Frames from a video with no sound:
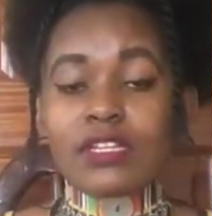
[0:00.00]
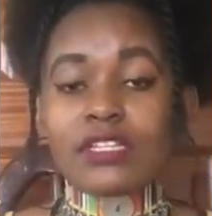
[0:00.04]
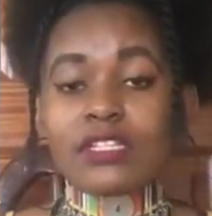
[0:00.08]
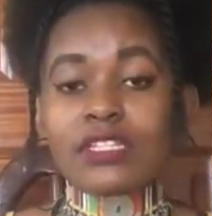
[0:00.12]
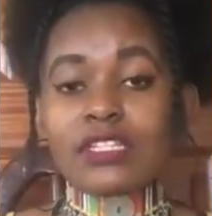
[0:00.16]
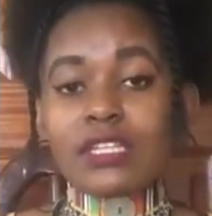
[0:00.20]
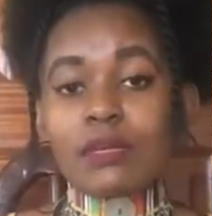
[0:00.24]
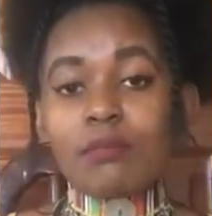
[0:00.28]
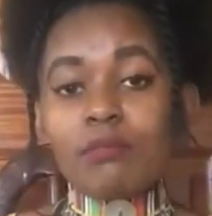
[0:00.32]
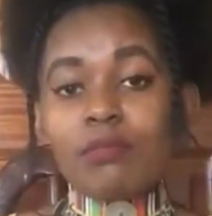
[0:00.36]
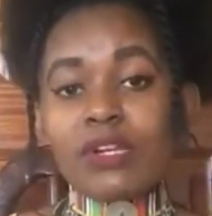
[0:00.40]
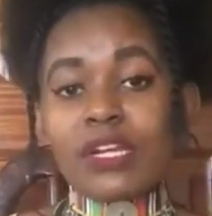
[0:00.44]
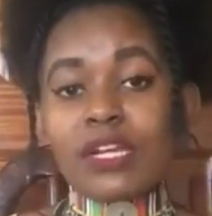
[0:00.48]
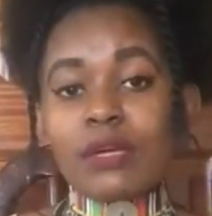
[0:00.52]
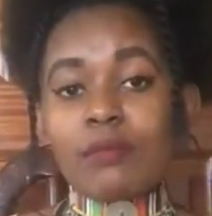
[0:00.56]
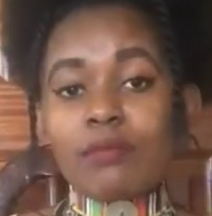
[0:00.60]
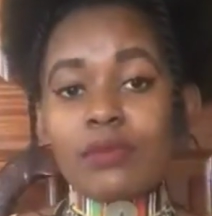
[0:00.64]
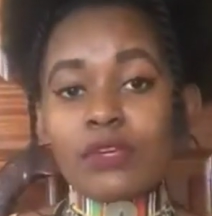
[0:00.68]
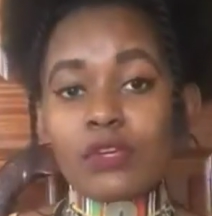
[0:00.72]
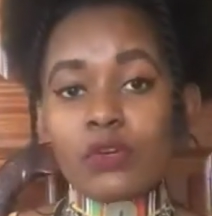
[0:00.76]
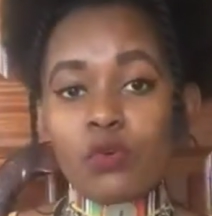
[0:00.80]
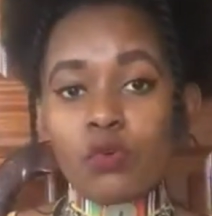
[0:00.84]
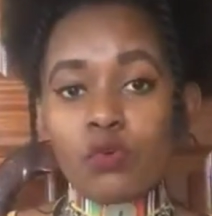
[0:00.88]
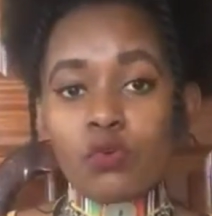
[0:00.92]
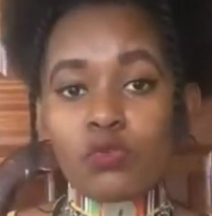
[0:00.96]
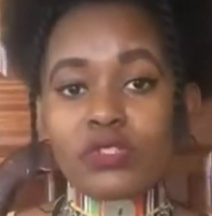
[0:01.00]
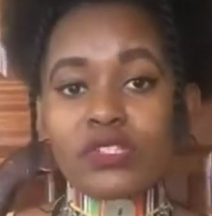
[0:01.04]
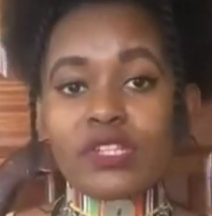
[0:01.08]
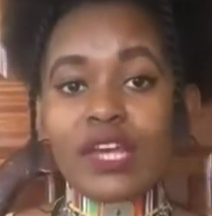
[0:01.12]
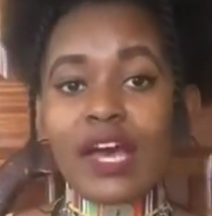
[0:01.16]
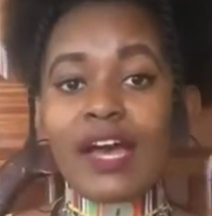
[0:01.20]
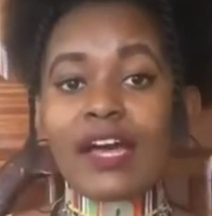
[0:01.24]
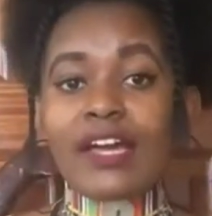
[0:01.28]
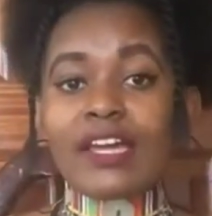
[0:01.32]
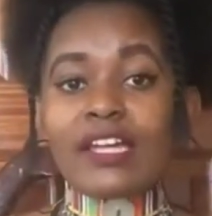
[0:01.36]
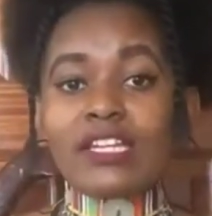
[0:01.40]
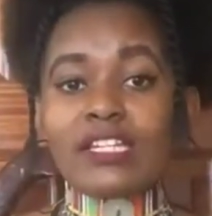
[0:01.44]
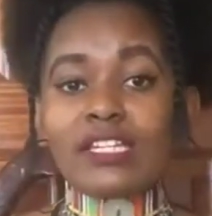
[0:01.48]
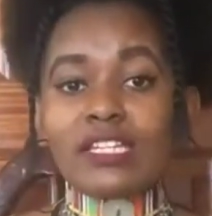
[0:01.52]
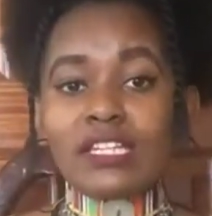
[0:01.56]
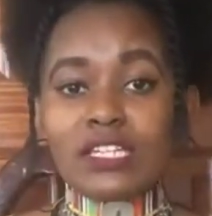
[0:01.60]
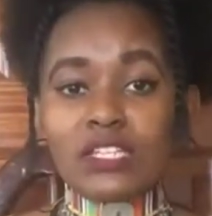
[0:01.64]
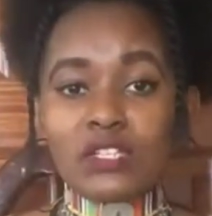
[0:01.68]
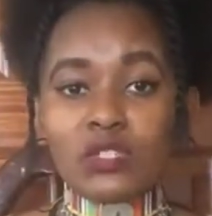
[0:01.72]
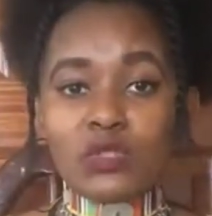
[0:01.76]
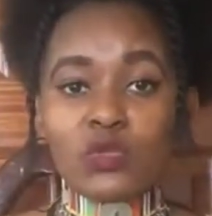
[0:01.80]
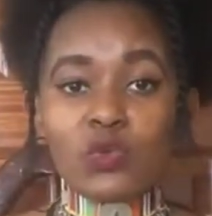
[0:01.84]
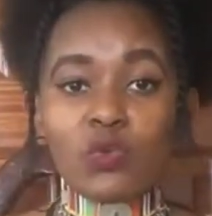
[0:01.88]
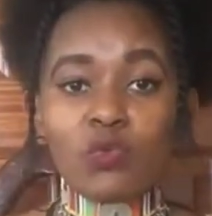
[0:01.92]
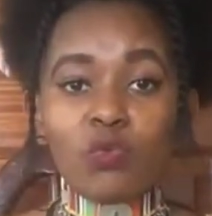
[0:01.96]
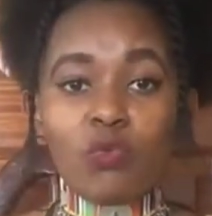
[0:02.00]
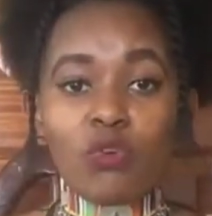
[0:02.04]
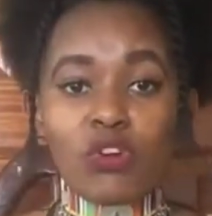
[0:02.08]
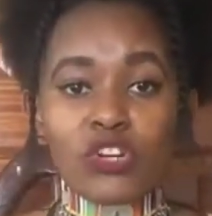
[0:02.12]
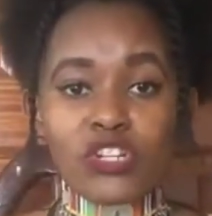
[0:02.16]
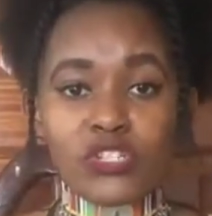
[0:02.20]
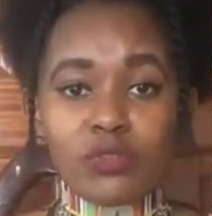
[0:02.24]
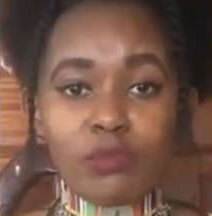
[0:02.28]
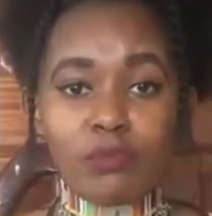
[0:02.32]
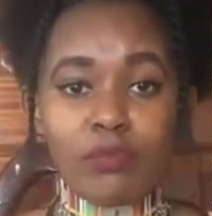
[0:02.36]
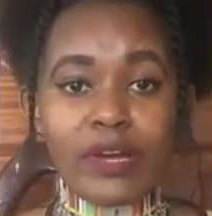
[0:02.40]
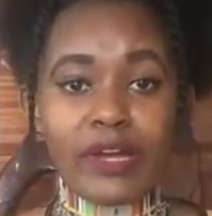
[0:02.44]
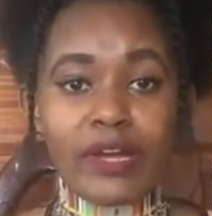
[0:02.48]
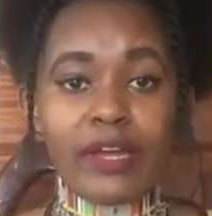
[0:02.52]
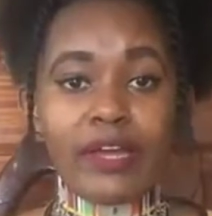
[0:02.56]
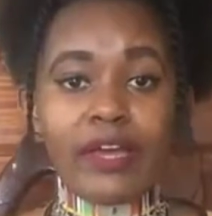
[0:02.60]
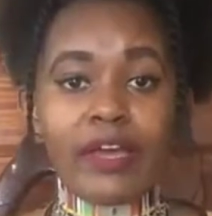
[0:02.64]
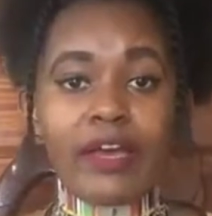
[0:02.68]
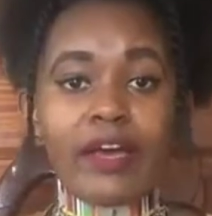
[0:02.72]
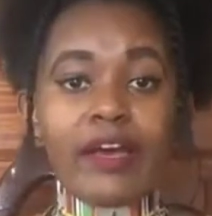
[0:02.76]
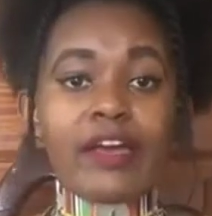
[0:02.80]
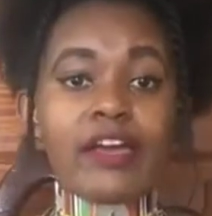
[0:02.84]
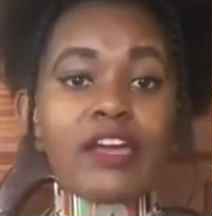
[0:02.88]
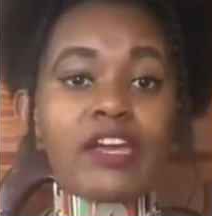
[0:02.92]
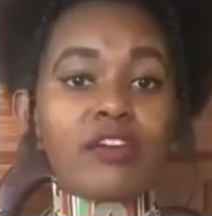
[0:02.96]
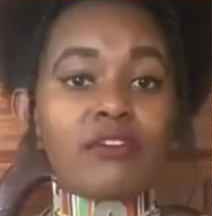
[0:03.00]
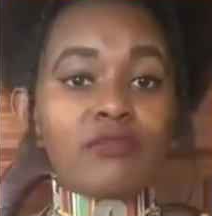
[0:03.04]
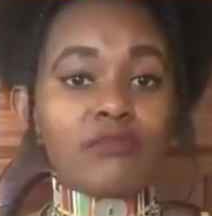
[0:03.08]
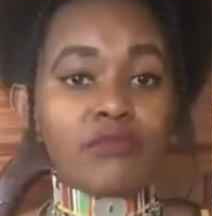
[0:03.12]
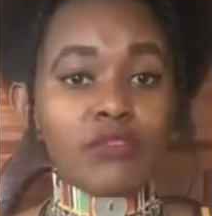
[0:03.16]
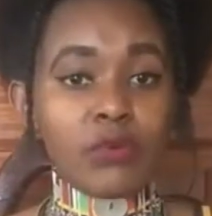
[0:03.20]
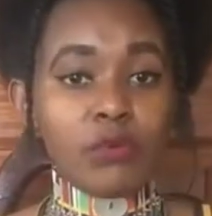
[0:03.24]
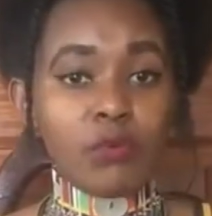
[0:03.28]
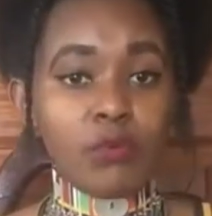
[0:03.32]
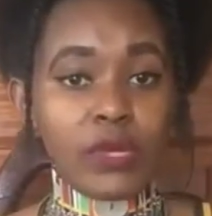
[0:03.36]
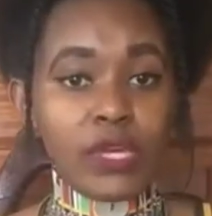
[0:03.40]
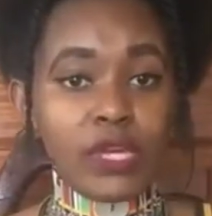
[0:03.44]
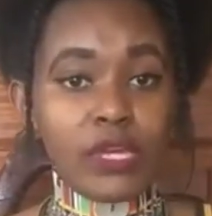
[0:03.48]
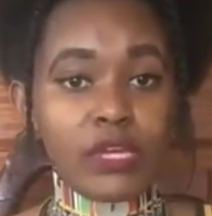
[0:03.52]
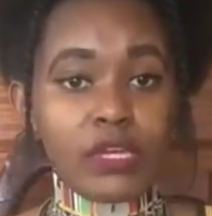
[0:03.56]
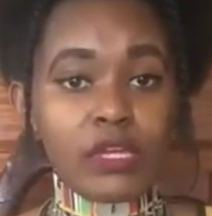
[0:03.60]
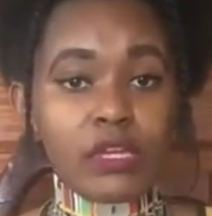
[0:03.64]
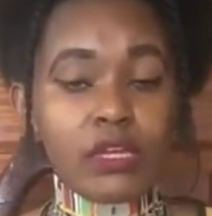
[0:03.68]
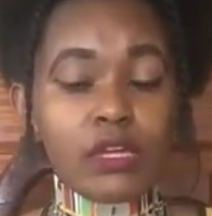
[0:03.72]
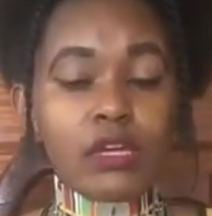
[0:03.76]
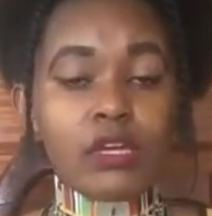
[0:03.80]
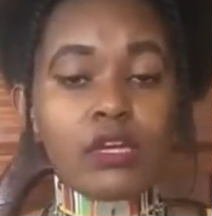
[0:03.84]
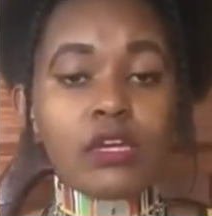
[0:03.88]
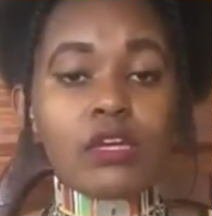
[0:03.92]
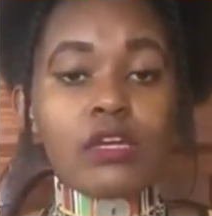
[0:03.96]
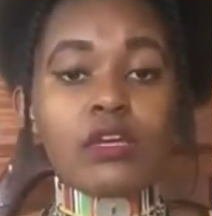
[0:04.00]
simply because I need to wash my hair every week,